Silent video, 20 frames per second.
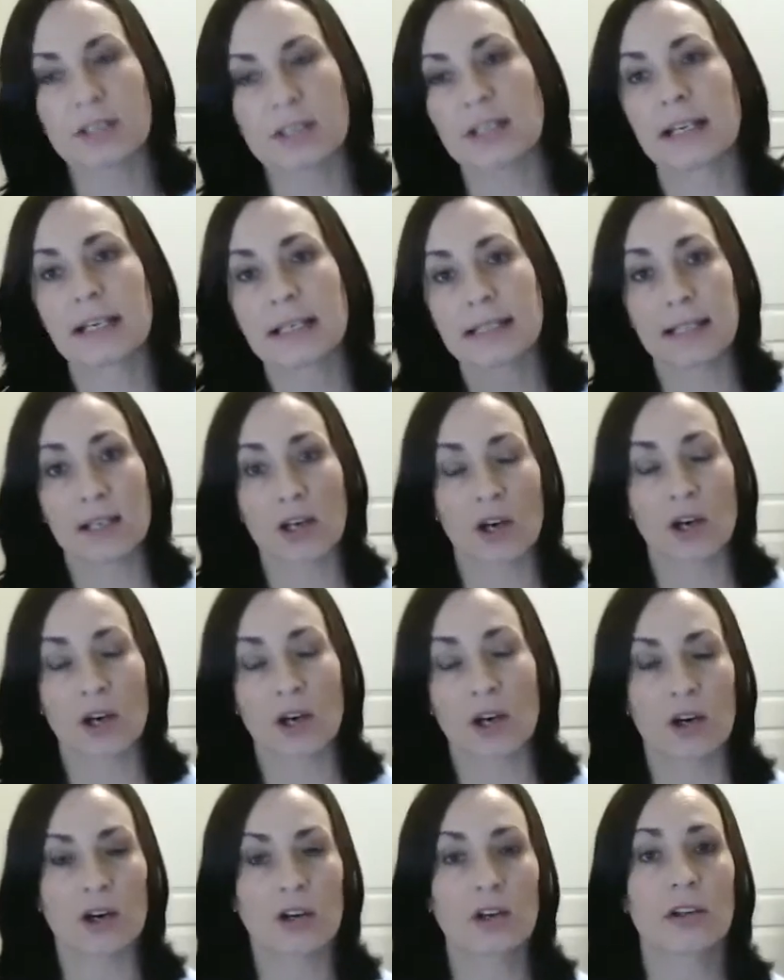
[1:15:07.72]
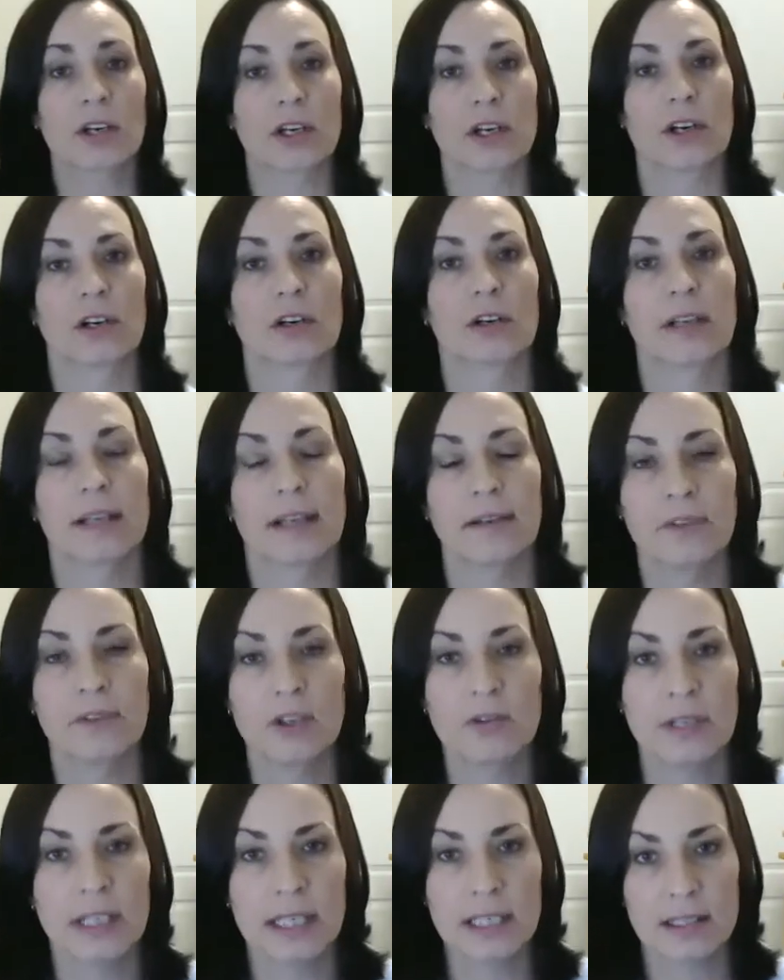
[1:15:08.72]
just like I said earlier, if you
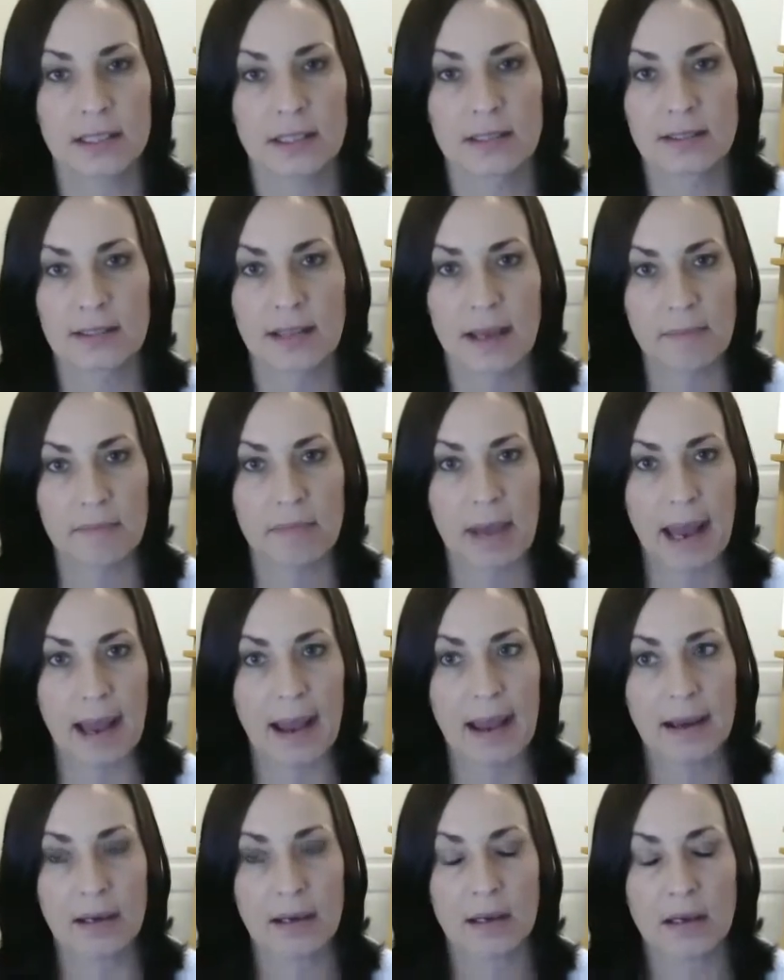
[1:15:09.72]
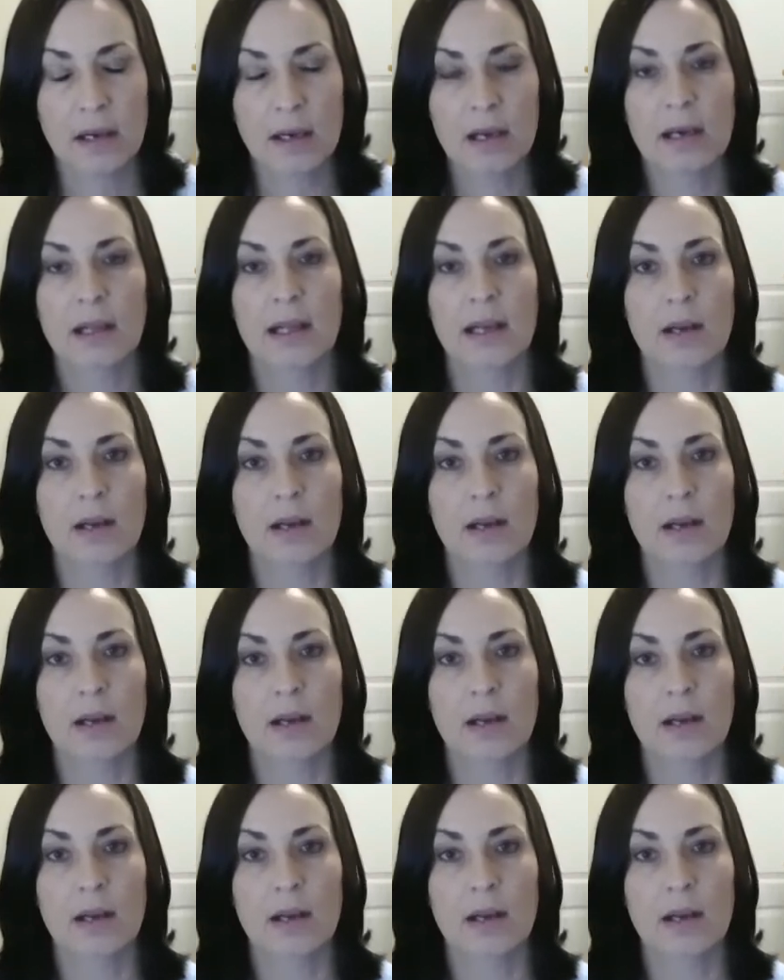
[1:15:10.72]
need to step back, like